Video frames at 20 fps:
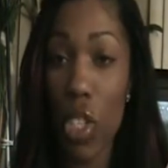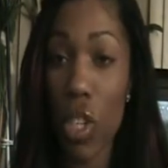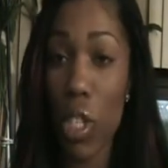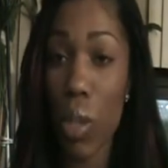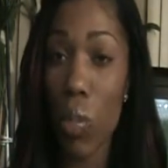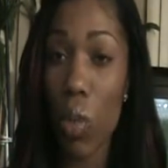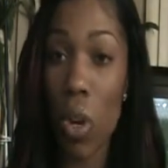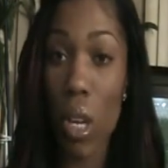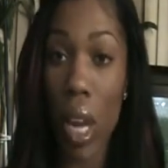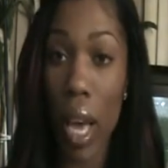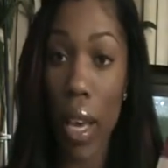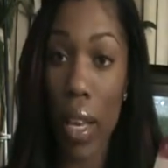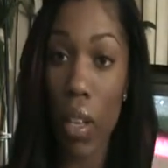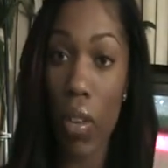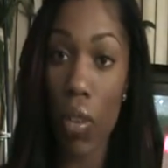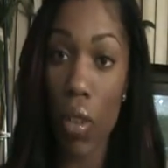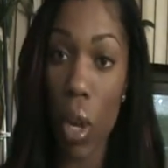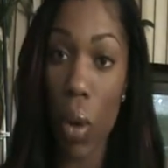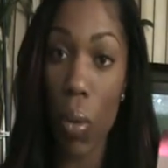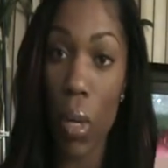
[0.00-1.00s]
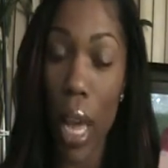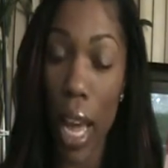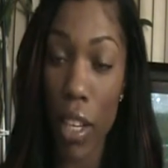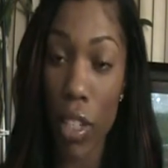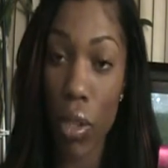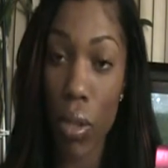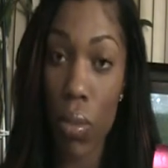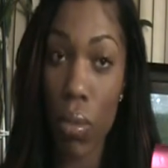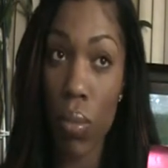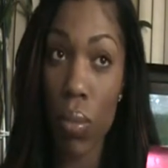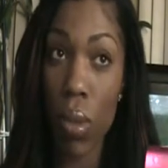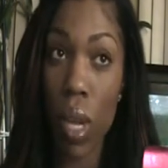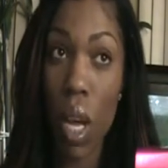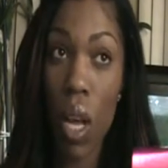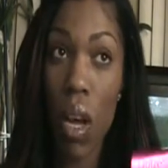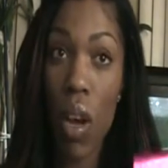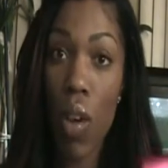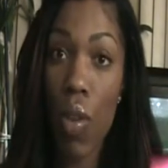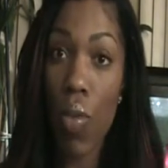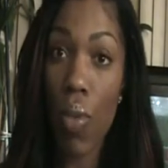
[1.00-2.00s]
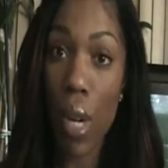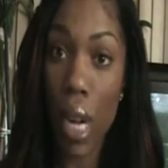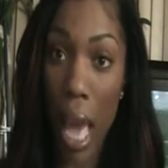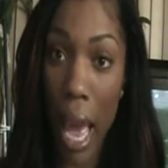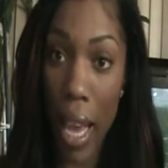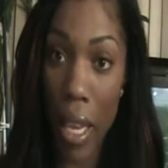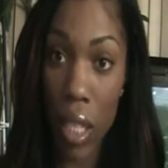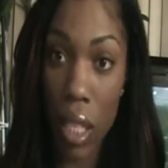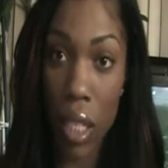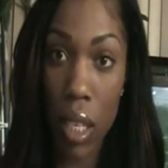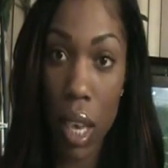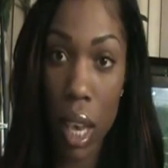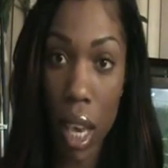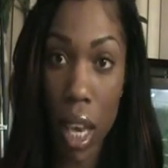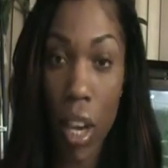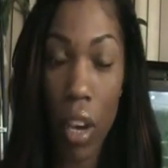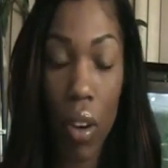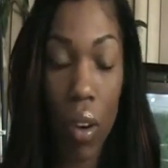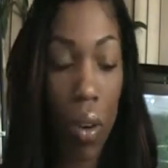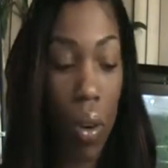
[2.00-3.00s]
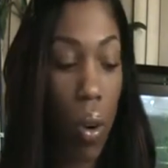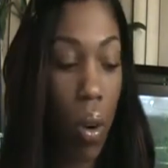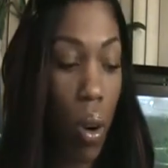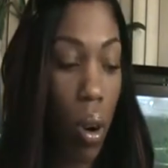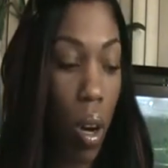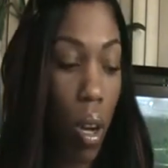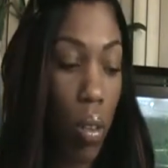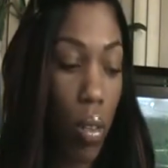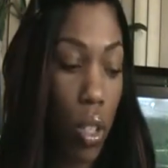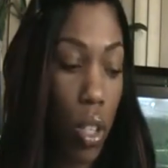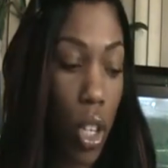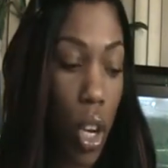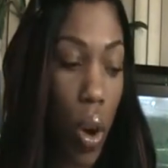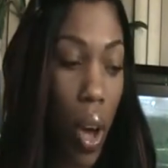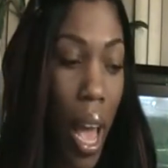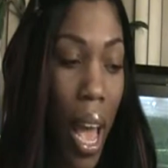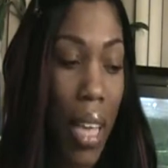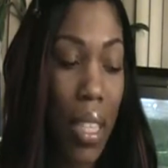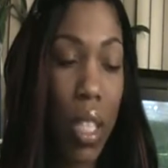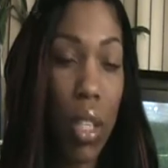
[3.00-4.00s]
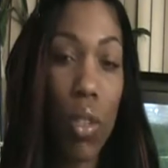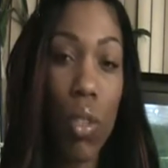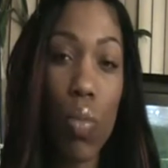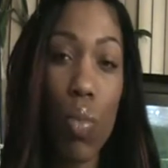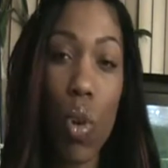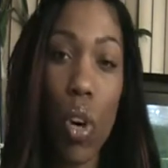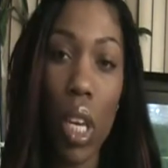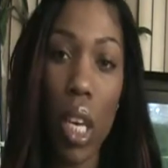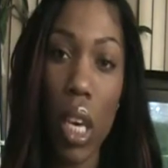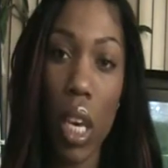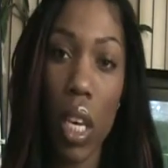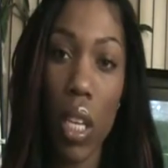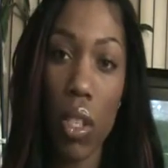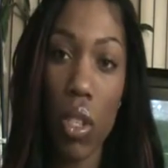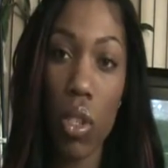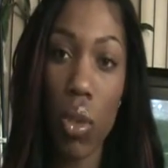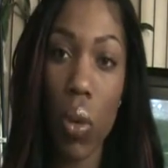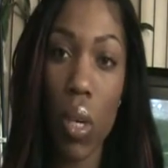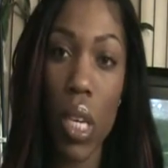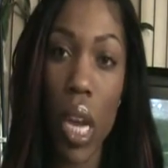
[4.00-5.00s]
It's more like, you know, natural, relaxed hair, or, you know, it has a little more kink to it.